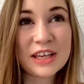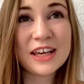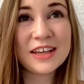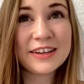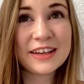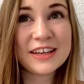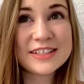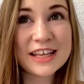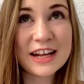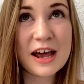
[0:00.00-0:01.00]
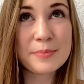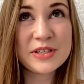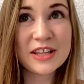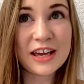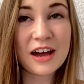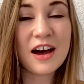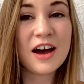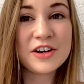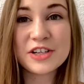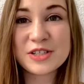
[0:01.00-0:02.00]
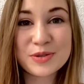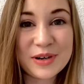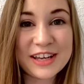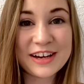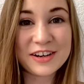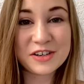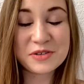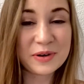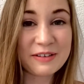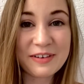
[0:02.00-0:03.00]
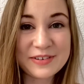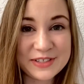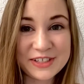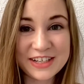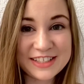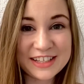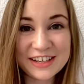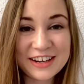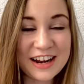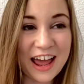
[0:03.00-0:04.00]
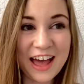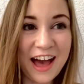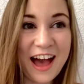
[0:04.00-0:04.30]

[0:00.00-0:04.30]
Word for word: it is getting up to like one hundred twenty, one hundred twenty-five degrees here, and I,